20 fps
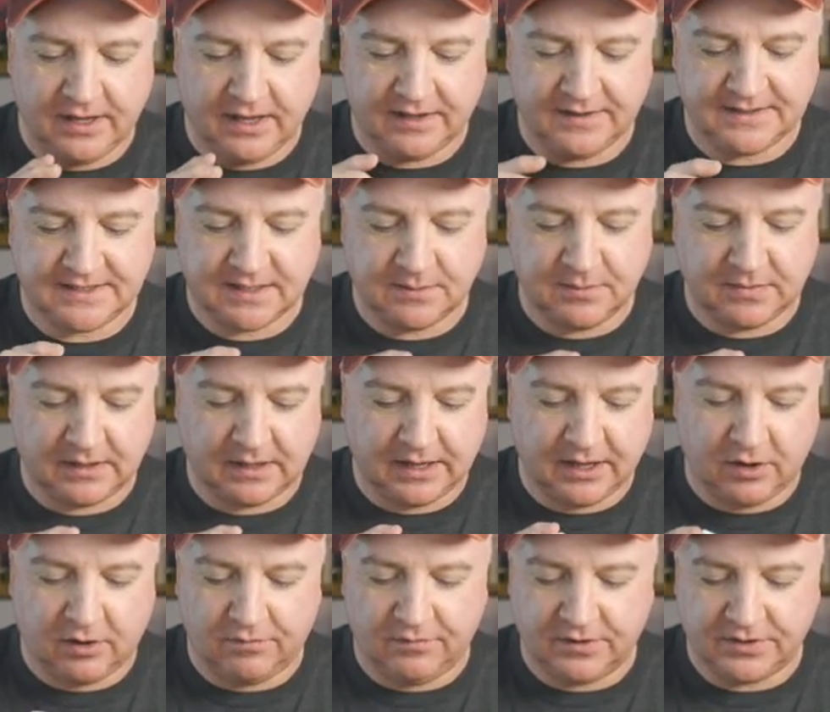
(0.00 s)
And
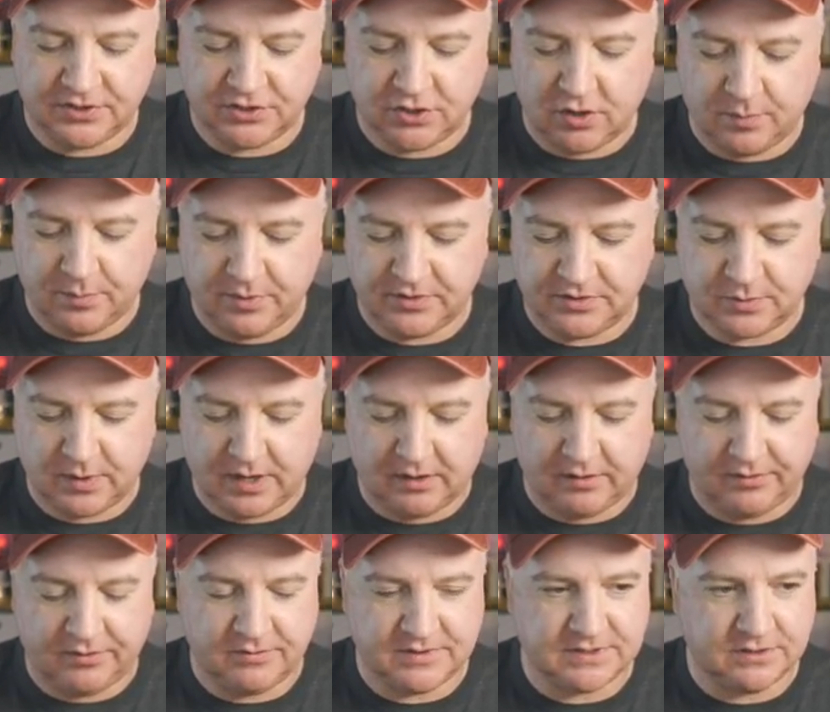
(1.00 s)
similarly on the top as
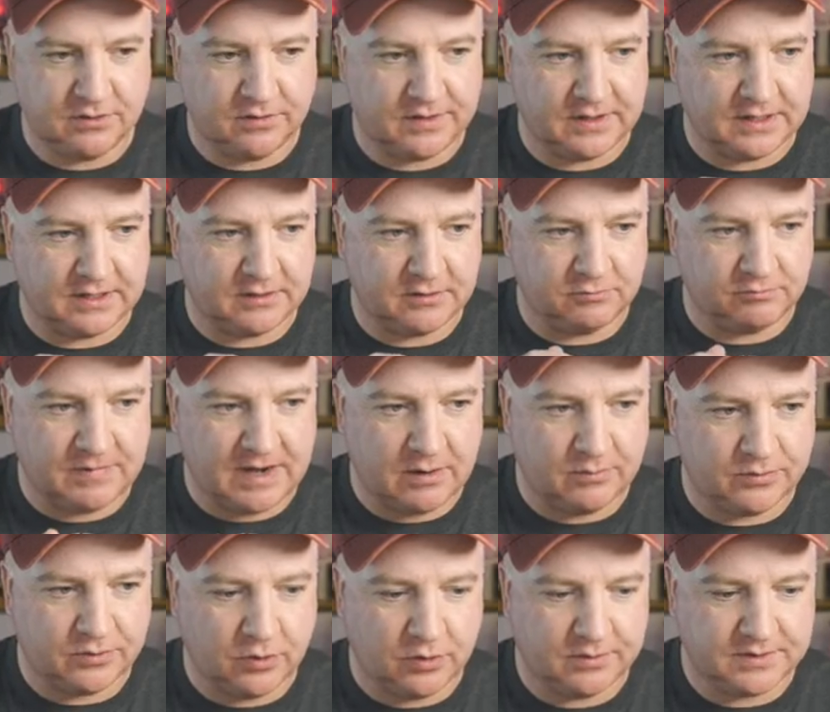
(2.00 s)
well, there's another little
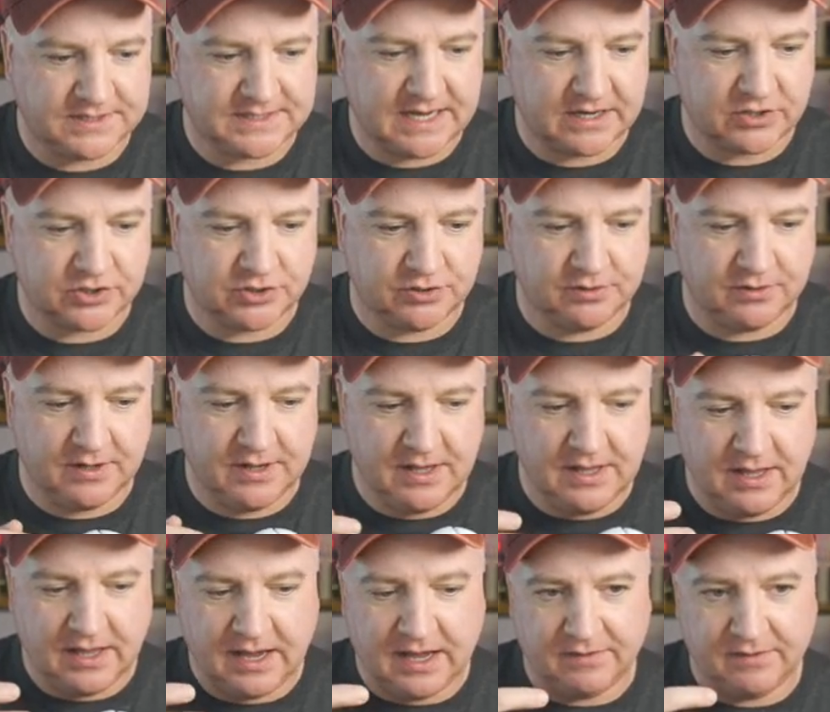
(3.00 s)
round section
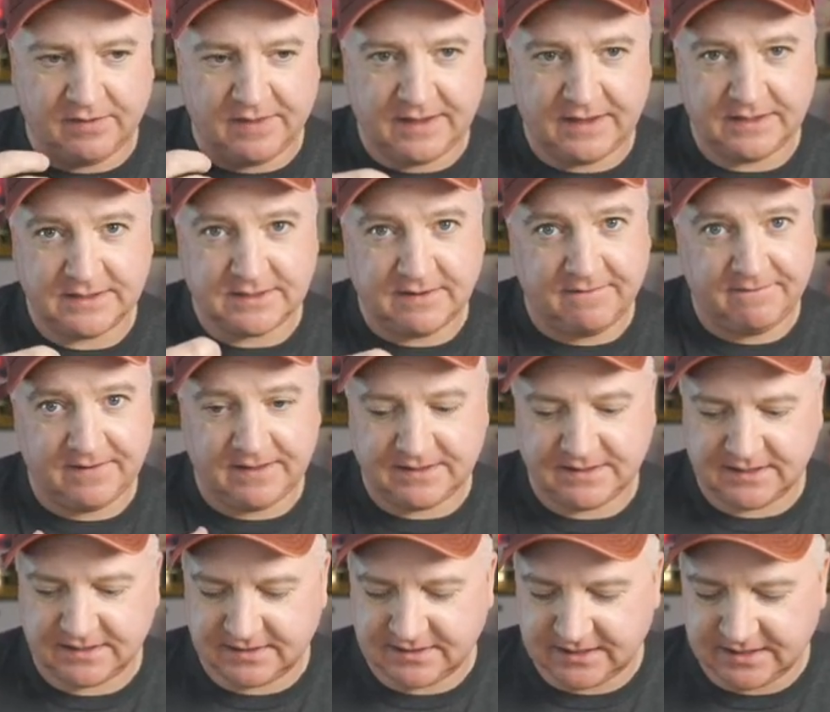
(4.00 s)
and things
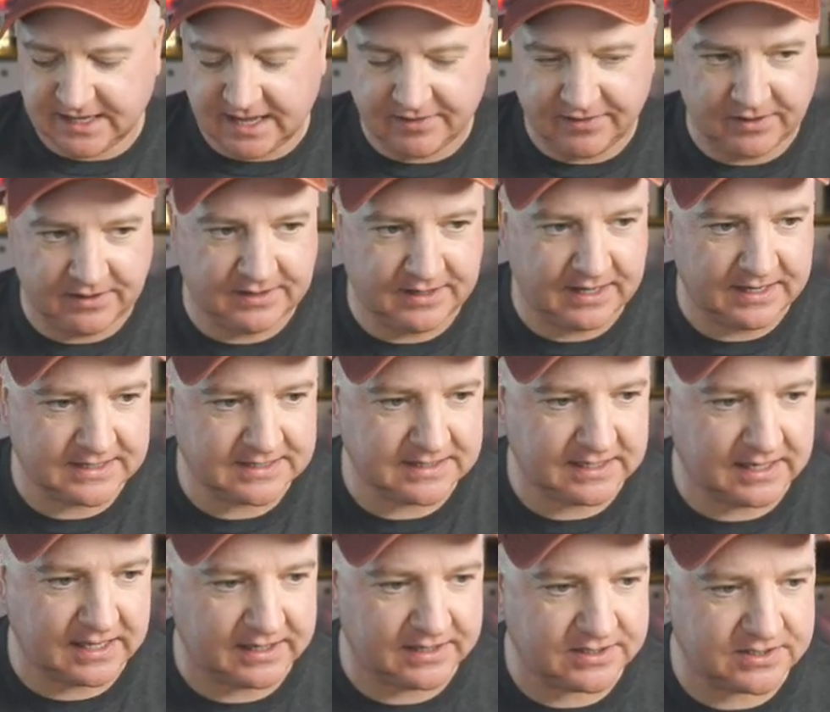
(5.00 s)
fit together nicely
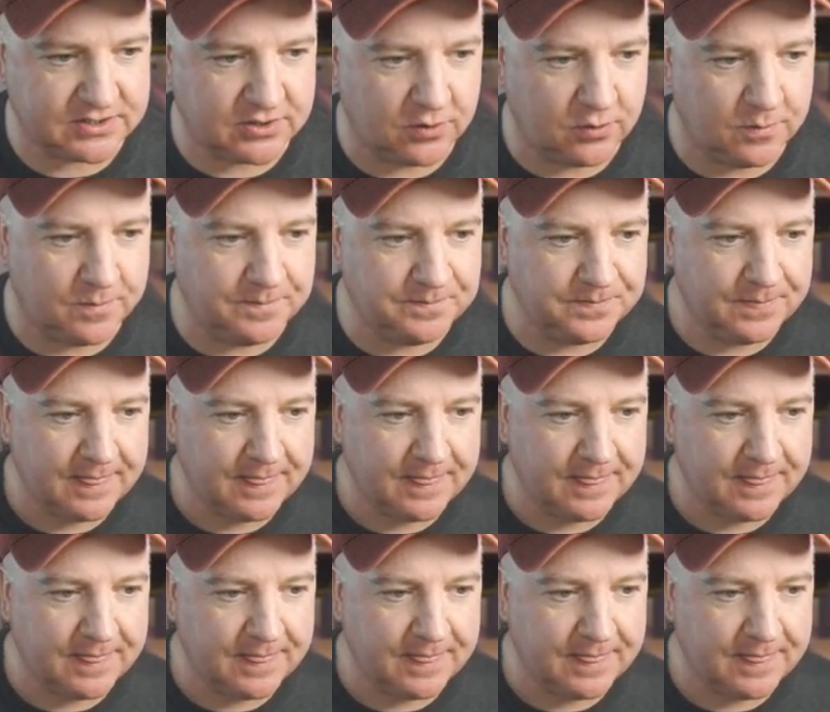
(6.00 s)
like so.